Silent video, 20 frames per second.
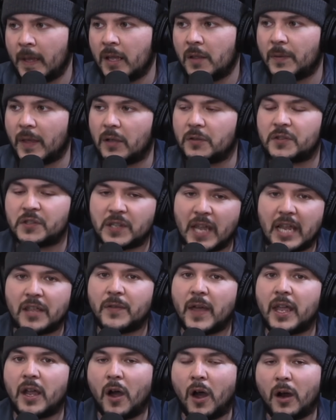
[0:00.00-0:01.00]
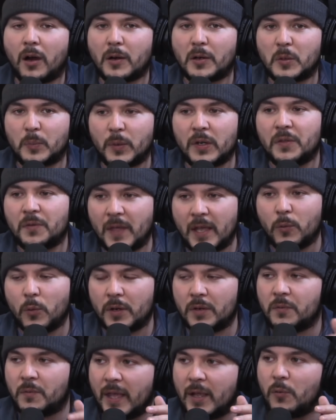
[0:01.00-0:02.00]
They'll say they aren't, but they
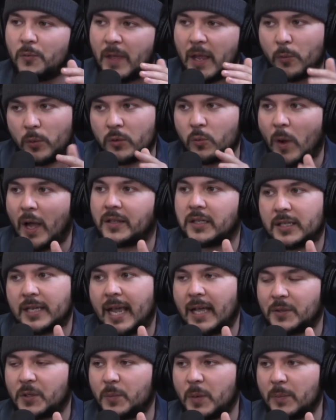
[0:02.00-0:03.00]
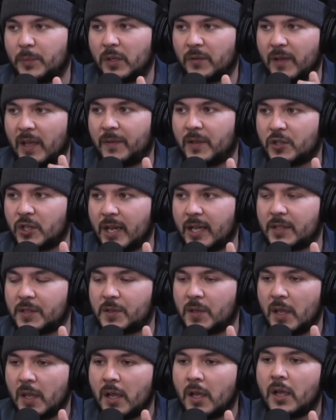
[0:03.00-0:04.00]
would want to cancel people if they had the chance. Yeah.